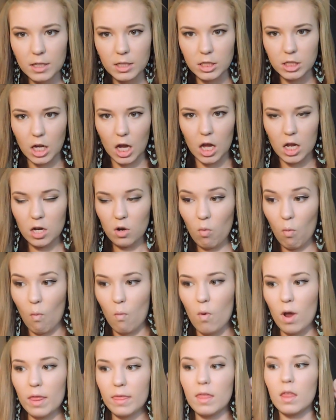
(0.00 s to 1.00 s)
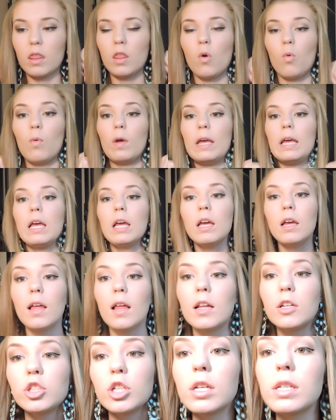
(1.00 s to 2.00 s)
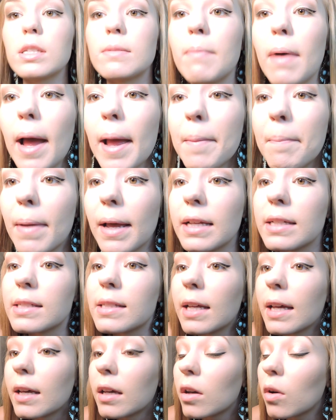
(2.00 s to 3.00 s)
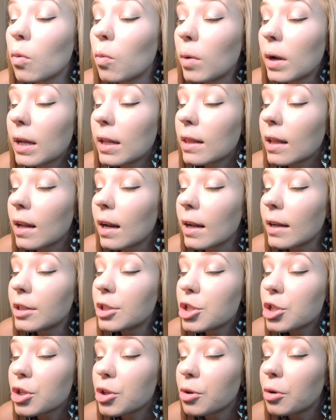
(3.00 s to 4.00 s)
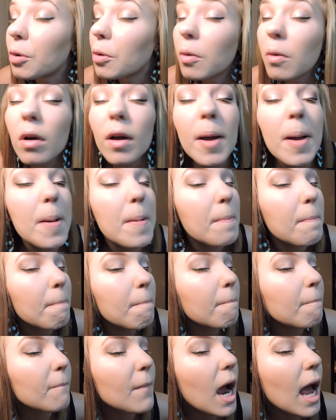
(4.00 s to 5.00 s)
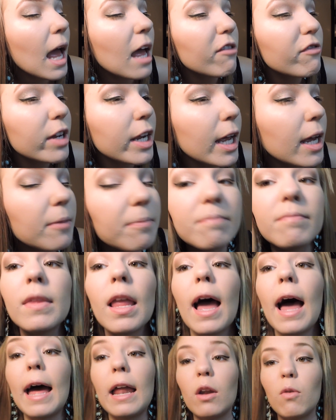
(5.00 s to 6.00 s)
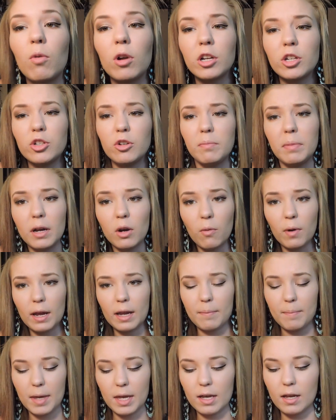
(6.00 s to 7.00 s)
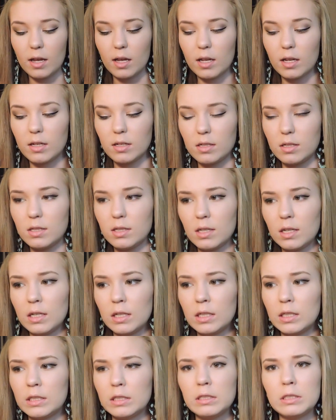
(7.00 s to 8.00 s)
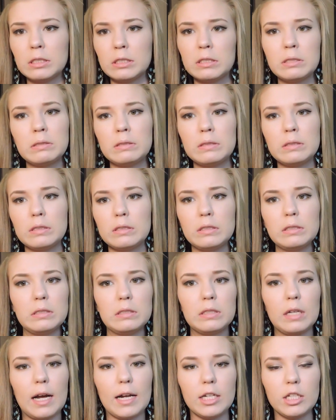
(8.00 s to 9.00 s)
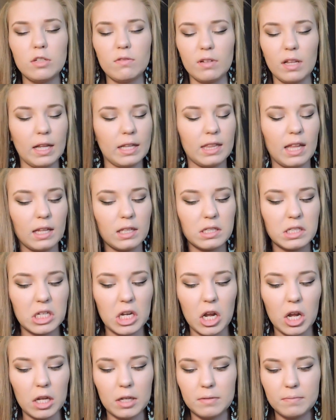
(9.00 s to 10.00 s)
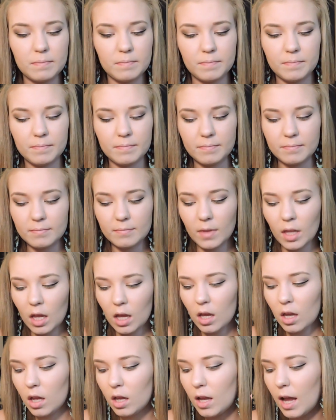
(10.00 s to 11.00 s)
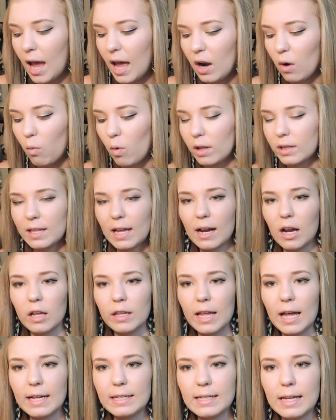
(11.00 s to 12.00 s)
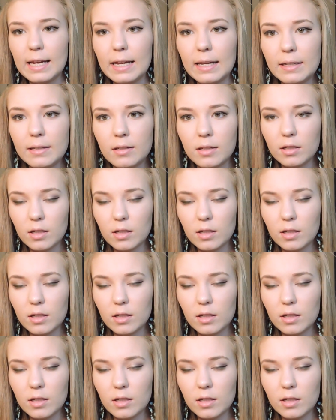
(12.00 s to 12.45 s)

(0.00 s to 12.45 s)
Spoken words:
Done with the wing, just my basic wing that I do every day. I didn't want to do a big wing because I just feel like I don't want that on that day.